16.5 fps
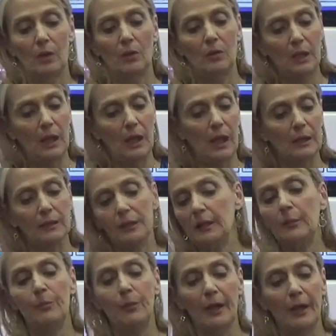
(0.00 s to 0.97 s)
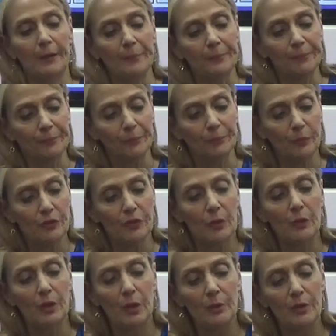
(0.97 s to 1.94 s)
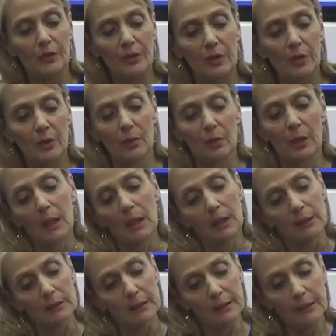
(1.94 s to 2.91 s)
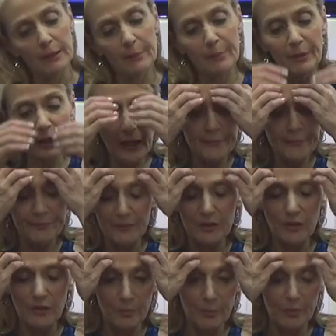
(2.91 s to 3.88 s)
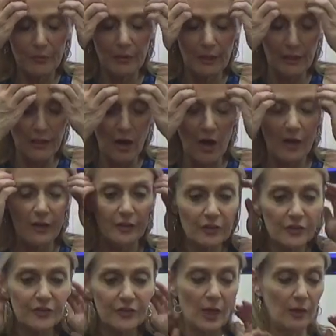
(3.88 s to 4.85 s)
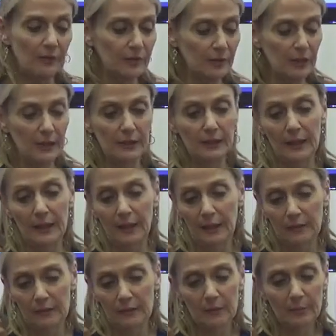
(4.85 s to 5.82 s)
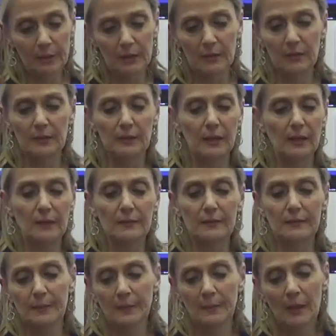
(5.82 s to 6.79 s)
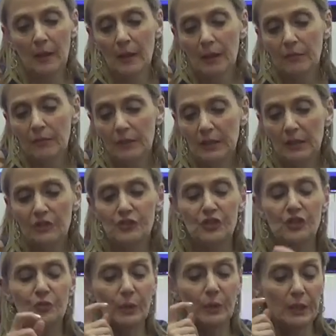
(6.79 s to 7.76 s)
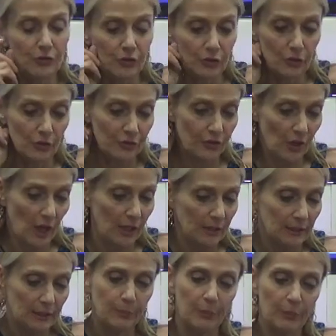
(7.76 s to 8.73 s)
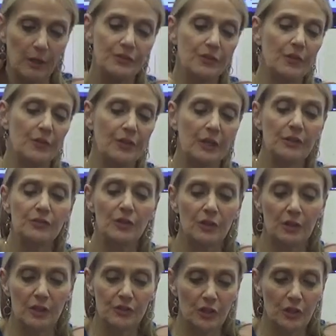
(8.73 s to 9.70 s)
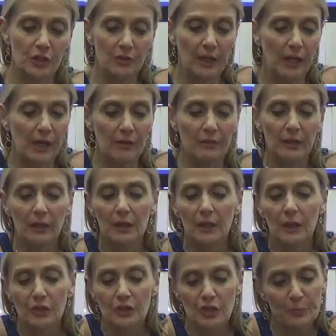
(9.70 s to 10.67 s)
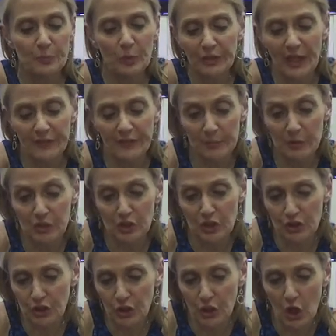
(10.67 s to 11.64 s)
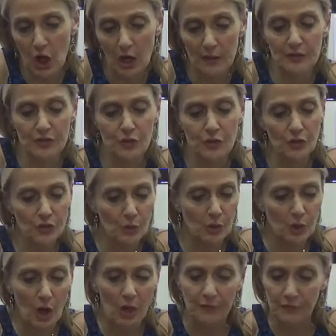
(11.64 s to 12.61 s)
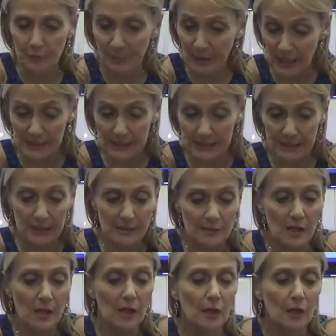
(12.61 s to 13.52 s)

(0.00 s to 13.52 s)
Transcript: Okay, Libra. What's going on with you? Libra, you've been really hard on yourselves lately. Oh my goodness. Venus just went into your sign, Libra, so things are going to turn around. Just pulled out the Magician card. This is also a card for Pisces.